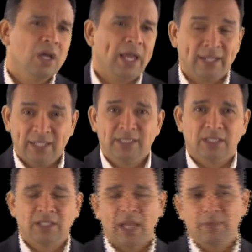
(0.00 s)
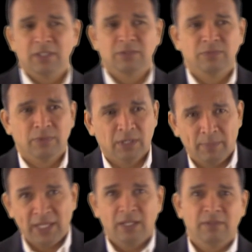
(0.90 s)
at least at the time of this
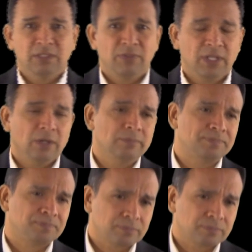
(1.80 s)
making of this video.